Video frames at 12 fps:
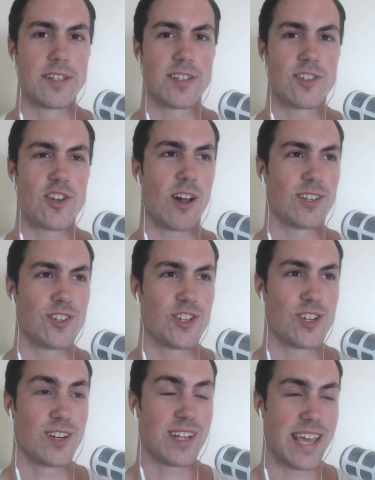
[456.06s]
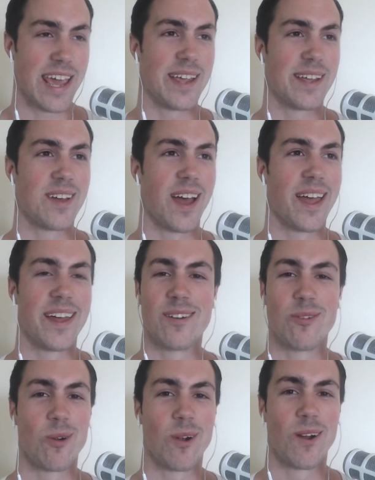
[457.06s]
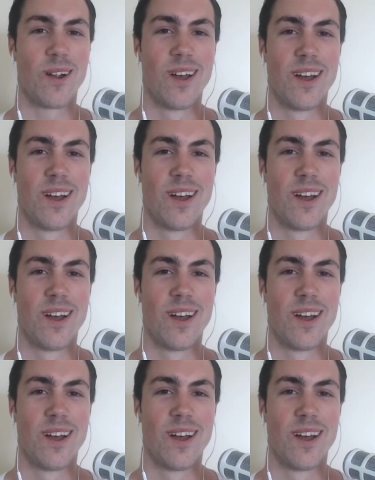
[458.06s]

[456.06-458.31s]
and chocolate cake diet. Or